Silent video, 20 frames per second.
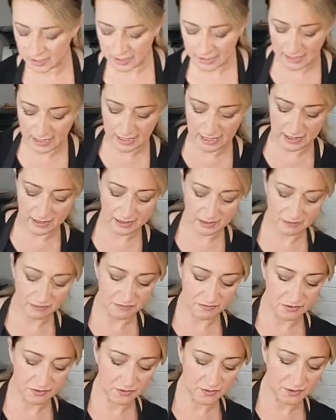again
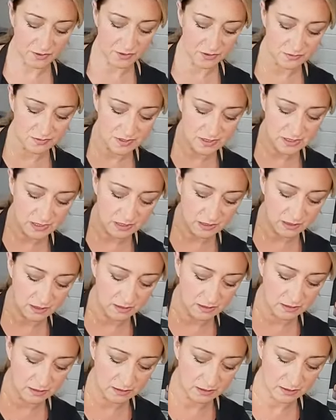if you are using
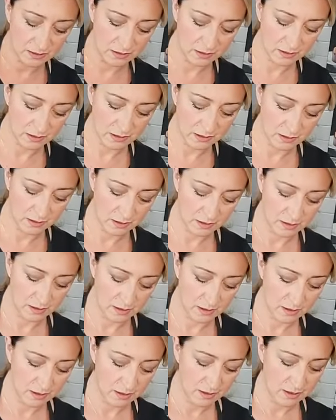
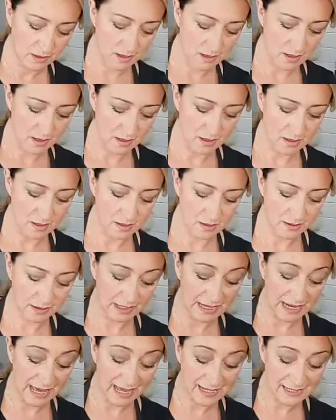
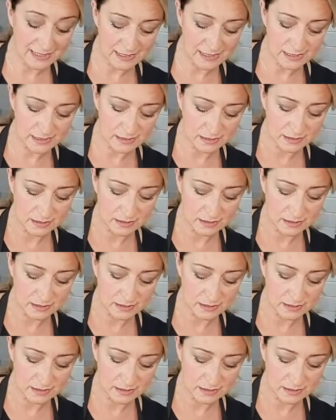glass.